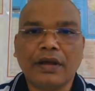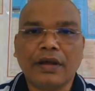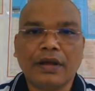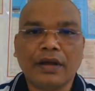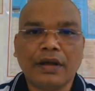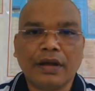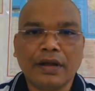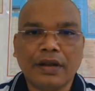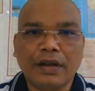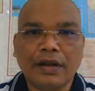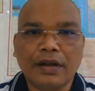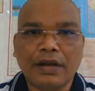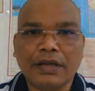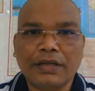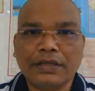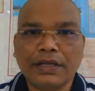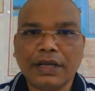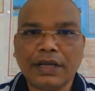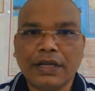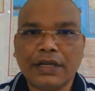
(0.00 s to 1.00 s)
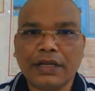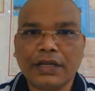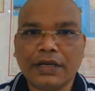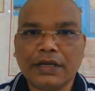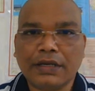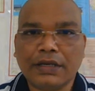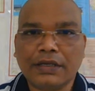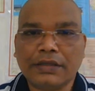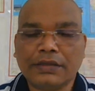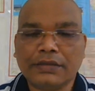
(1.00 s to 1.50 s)
and then
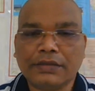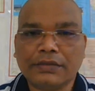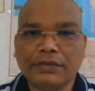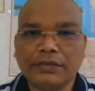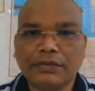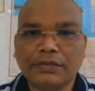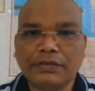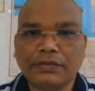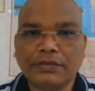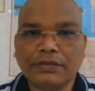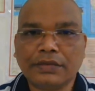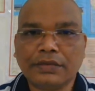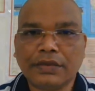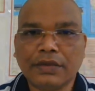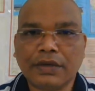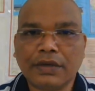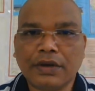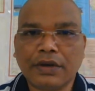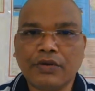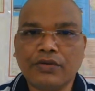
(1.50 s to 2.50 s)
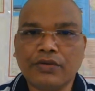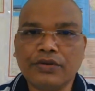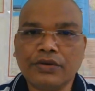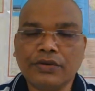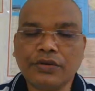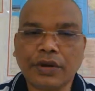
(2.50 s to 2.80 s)
how